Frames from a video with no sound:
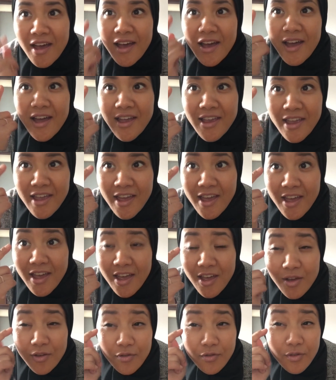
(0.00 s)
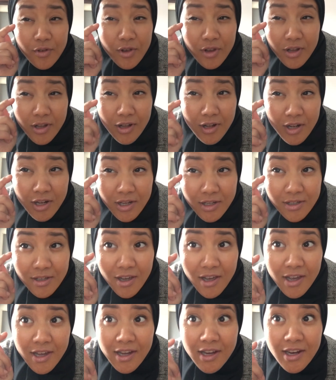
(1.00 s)
I have a
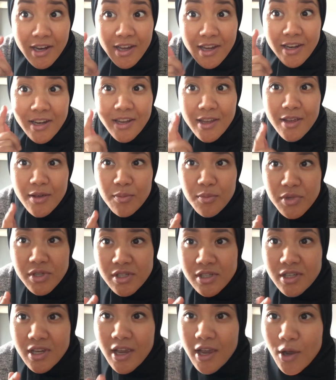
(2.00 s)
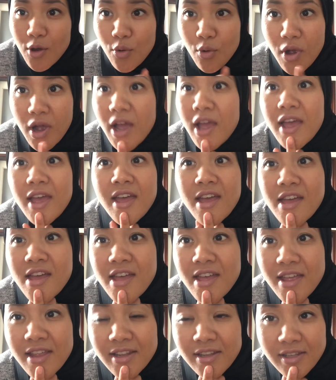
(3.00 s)
little eyeliner, mascara,
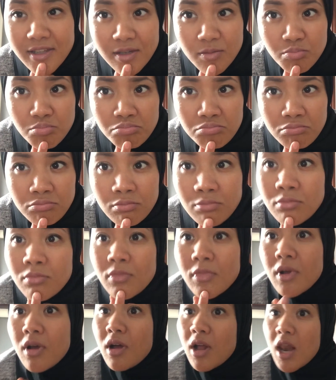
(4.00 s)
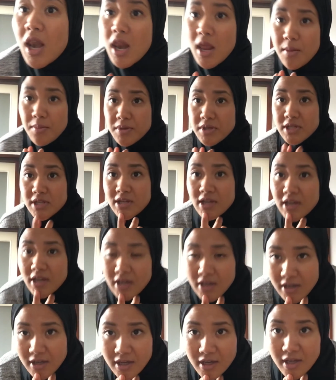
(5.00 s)
and
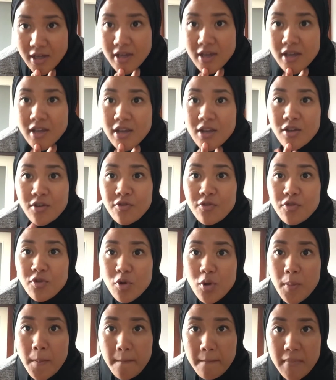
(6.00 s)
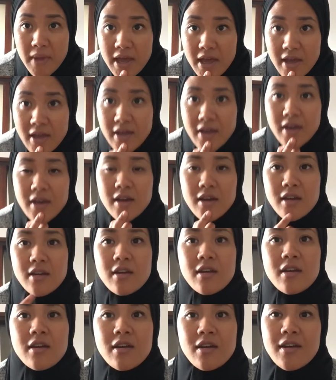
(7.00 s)
lipstick for MAC.
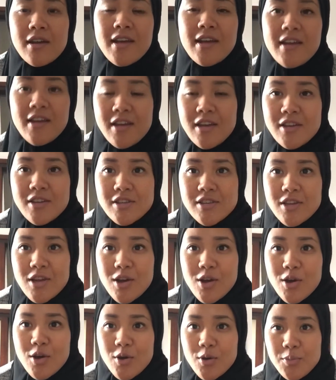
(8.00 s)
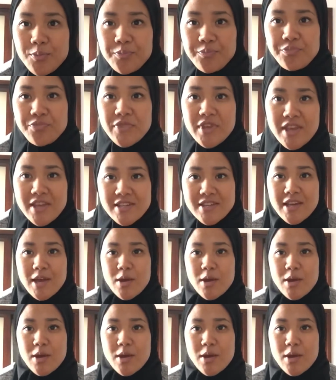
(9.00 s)
So yes,